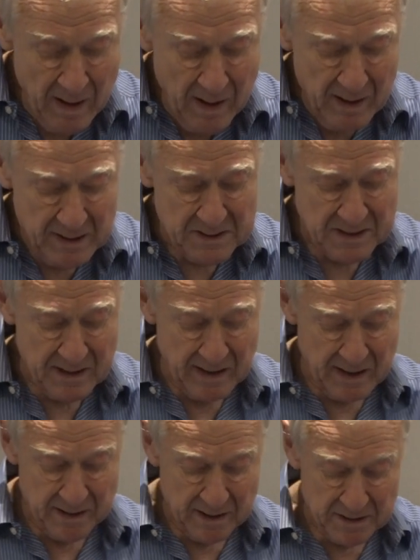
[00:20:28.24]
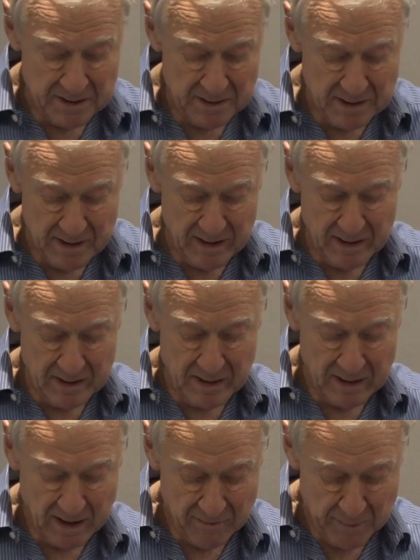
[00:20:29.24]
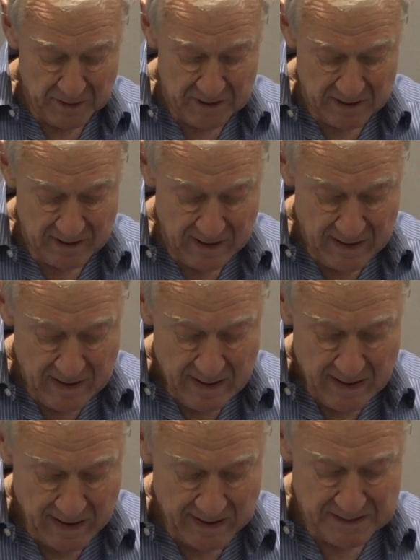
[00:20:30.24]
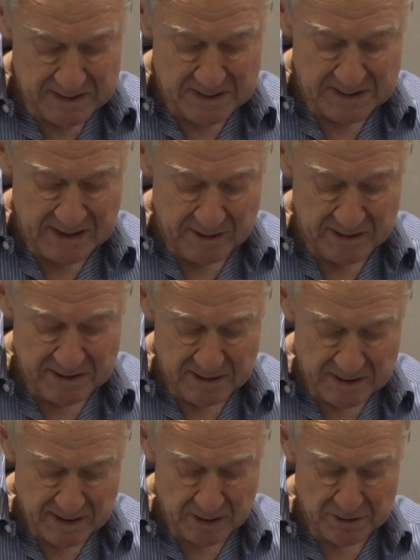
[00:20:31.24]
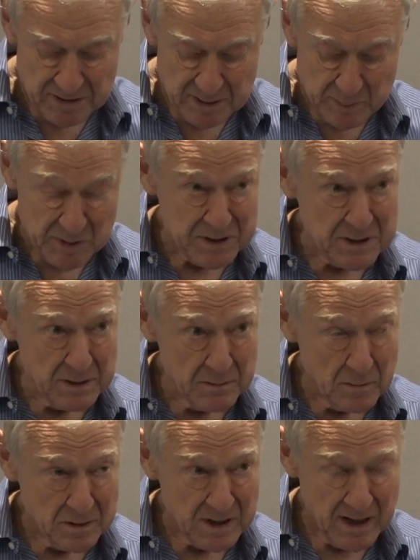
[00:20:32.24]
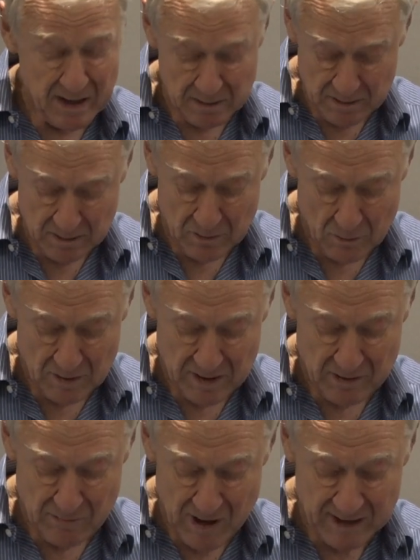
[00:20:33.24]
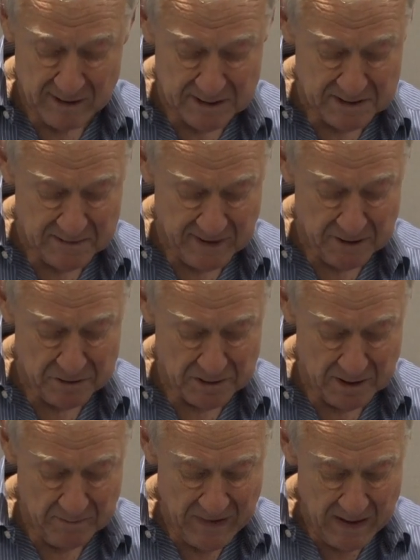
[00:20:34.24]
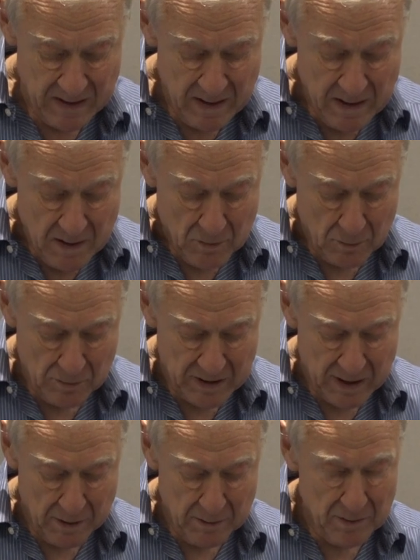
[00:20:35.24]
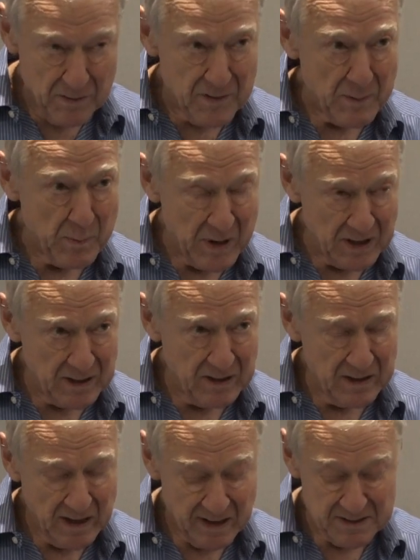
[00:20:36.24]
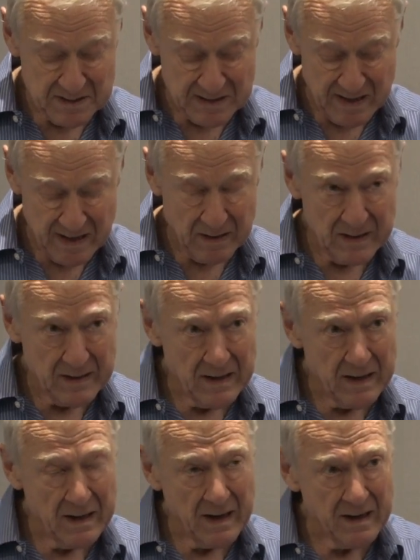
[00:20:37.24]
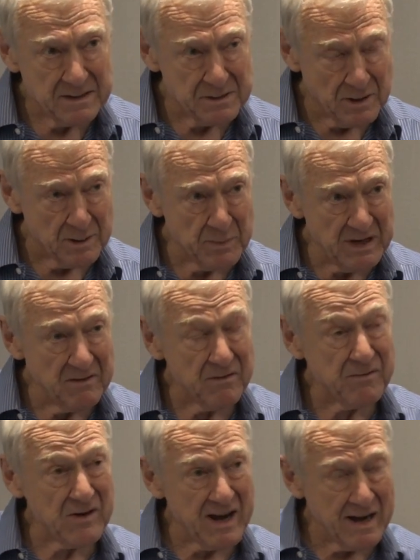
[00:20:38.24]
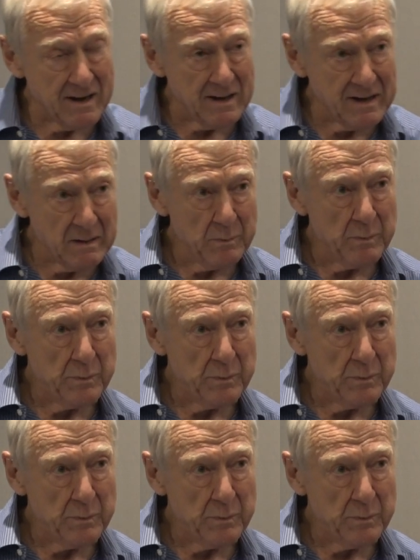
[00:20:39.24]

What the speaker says: It is clear that the government has the serious intention to pursue what I call a reckless adventure, although the bill, I say, has not been finally